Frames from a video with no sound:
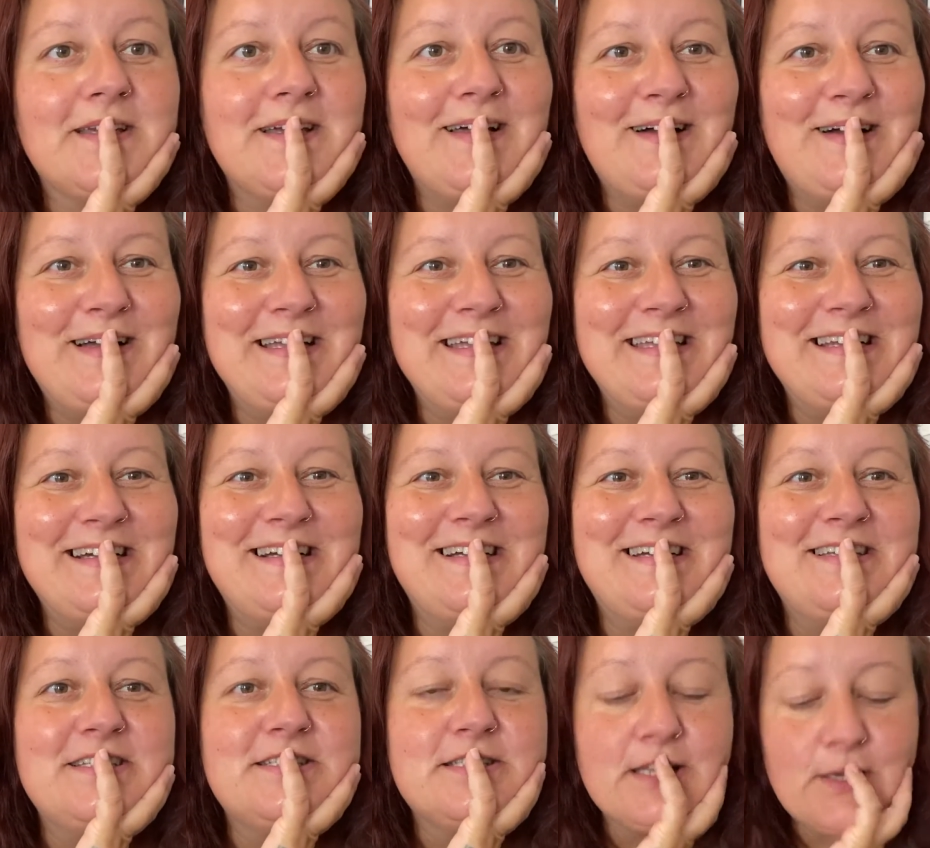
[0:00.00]
Hiya.
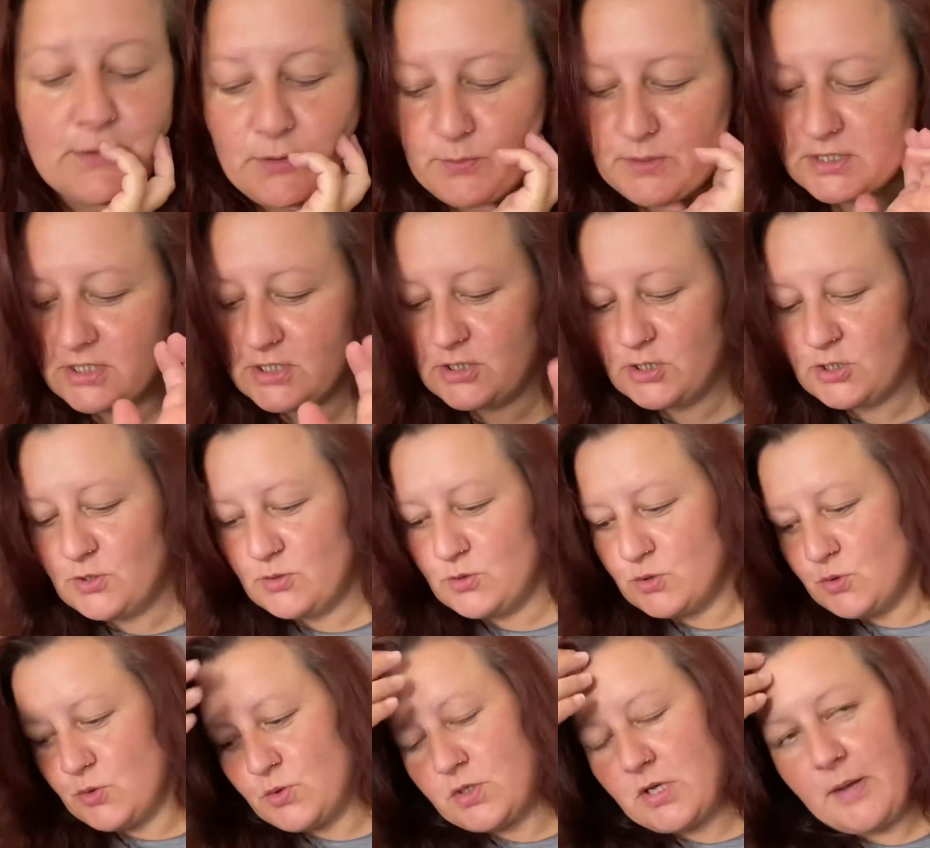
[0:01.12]
So I wanted to
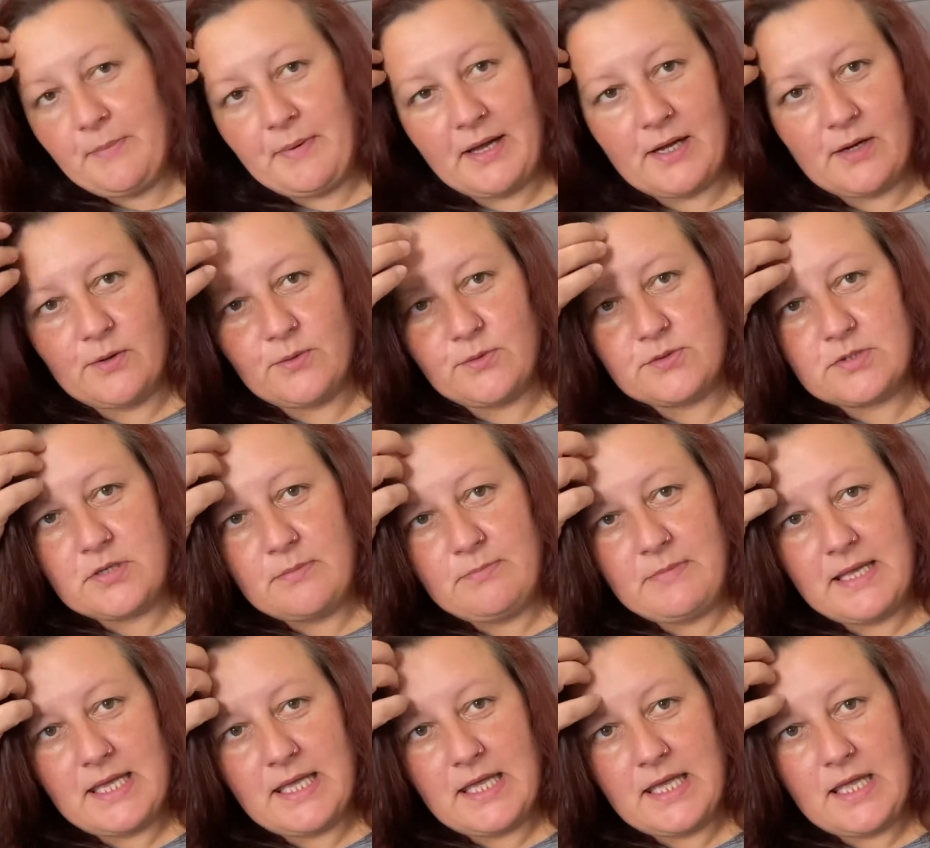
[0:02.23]
talk about
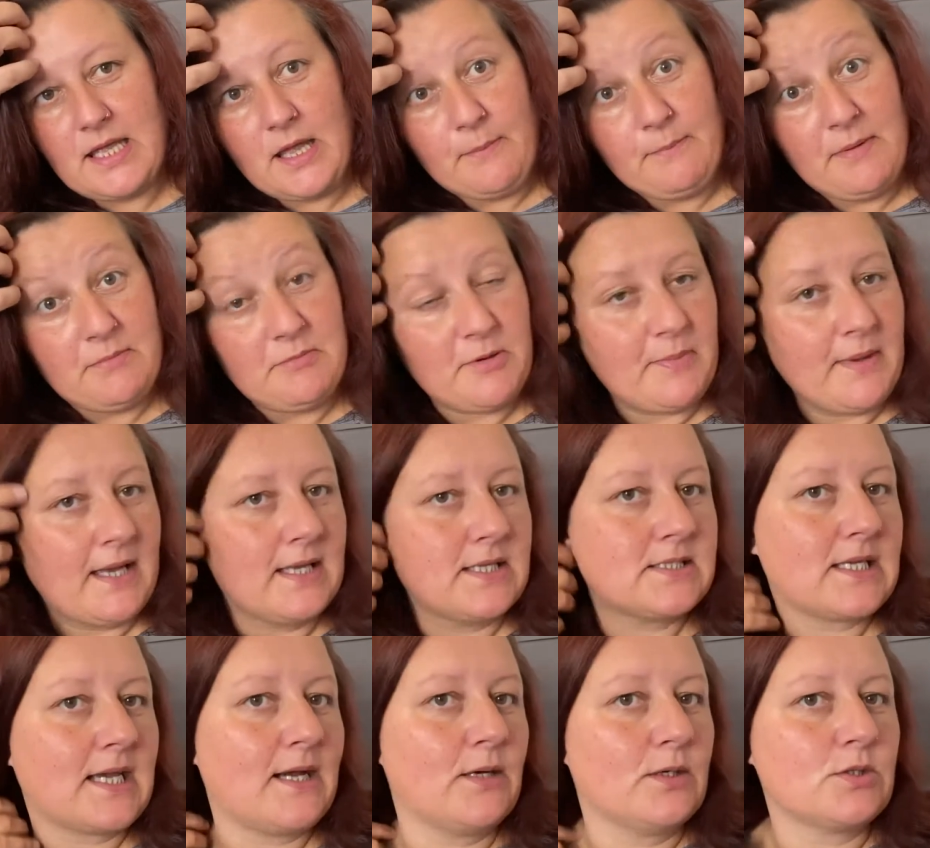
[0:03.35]
making memory bears
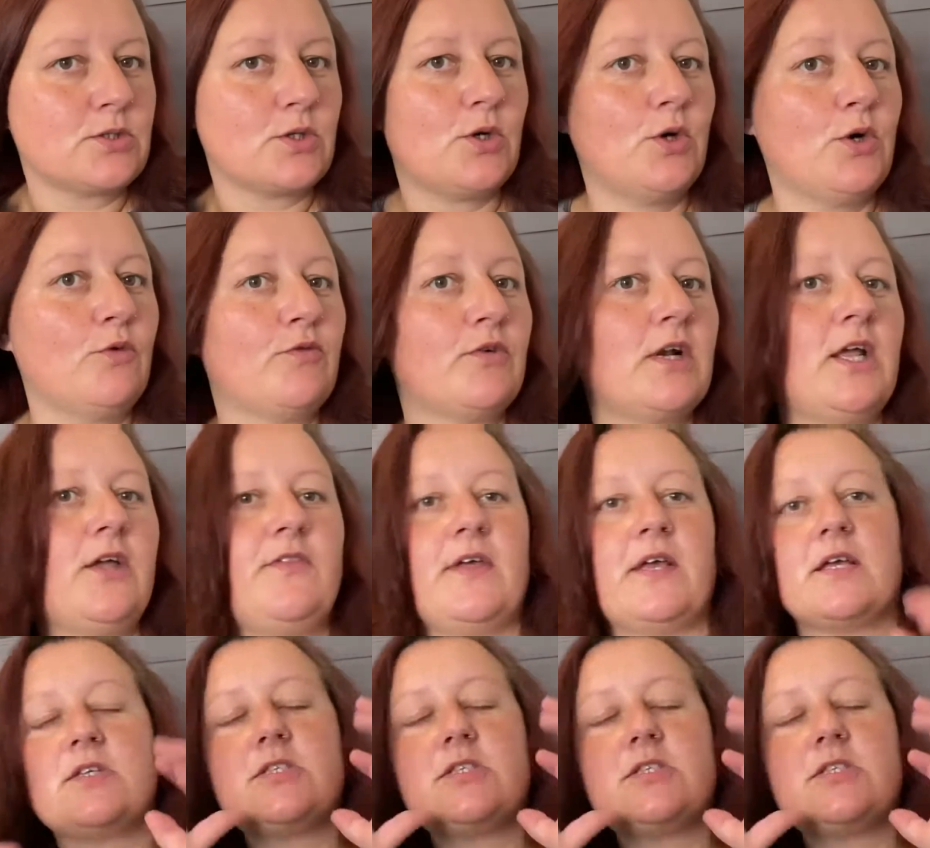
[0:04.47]
out of clothing.